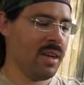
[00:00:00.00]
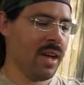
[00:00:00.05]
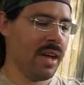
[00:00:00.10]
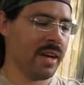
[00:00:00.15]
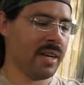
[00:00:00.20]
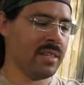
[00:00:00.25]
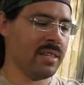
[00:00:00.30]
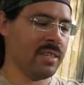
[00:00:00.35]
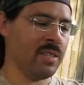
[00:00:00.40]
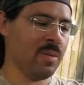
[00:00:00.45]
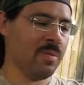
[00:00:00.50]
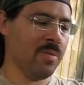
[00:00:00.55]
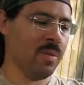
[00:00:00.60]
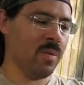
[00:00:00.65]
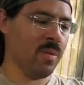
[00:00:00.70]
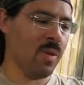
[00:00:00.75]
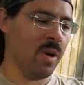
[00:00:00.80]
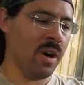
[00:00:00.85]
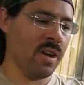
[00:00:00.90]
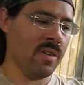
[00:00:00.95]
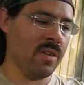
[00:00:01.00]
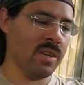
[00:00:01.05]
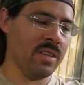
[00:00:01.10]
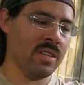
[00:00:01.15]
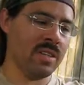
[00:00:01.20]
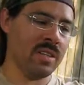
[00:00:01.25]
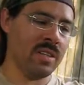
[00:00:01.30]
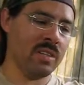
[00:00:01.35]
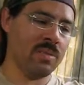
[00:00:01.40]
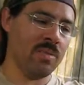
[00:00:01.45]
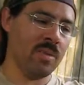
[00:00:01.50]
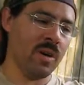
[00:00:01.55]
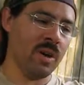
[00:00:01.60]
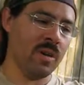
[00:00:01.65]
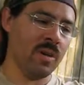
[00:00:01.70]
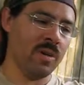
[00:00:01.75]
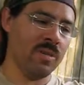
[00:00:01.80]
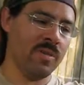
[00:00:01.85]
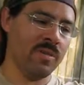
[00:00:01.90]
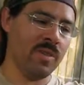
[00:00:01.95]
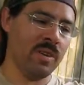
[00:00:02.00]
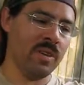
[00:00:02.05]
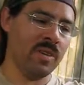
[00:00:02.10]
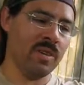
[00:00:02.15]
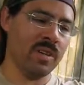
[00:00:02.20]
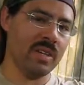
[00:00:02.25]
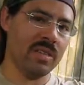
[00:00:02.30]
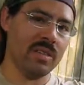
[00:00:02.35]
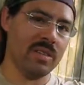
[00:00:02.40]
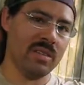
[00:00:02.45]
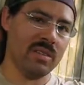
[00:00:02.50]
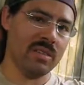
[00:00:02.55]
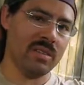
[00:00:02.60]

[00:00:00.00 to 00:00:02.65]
I could still put water into this bottle and filter it.